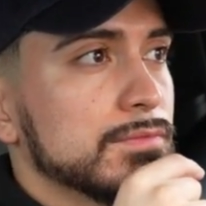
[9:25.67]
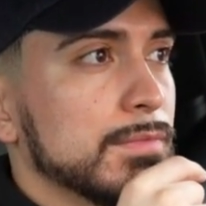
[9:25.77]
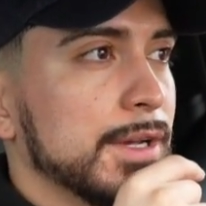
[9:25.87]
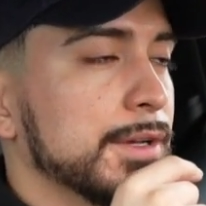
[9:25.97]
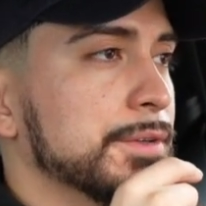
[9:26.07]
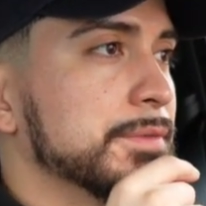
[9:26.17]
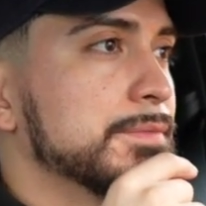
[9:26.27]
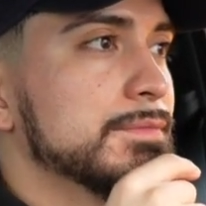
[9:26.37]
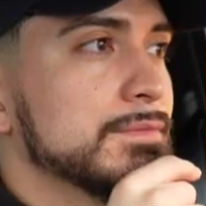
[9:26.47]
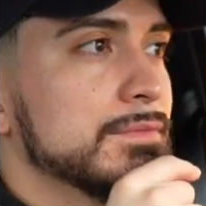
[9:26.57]
man,
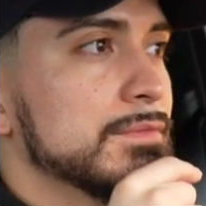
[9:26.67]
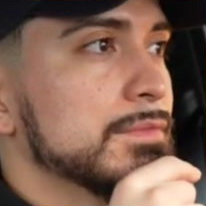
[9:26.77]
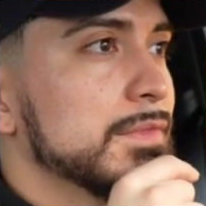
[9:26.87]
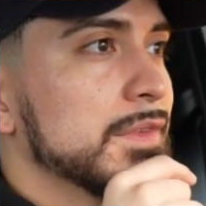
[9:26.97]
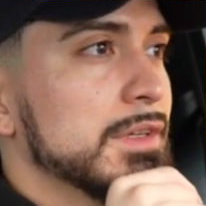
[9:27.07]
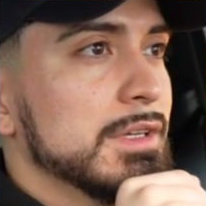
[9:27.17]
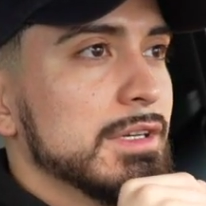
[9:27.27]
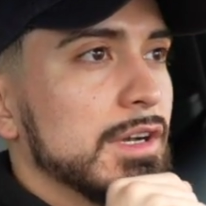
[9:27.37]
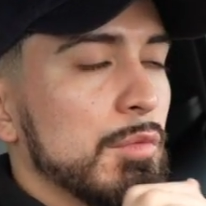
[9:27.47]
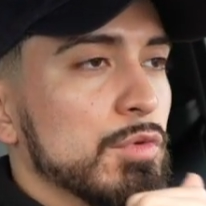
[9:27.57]

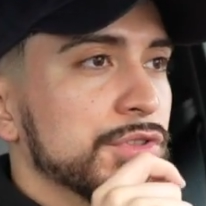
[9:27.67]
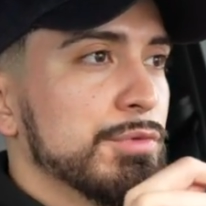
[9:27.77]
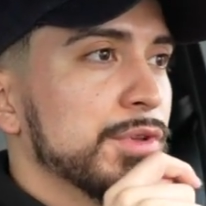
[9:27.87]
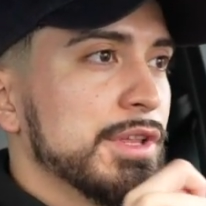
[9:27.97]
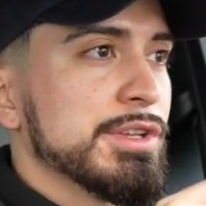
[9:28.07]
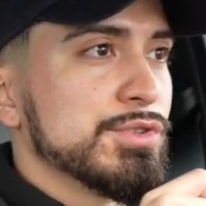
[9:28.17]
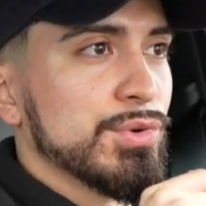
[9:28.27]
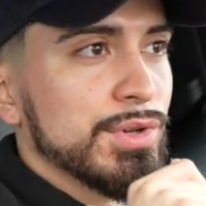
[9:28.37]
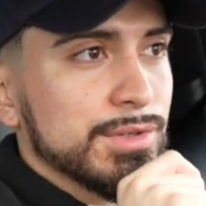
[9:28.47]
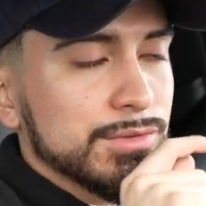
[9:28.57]
I'm really, really
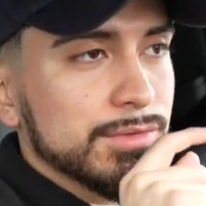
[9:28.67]
enjoying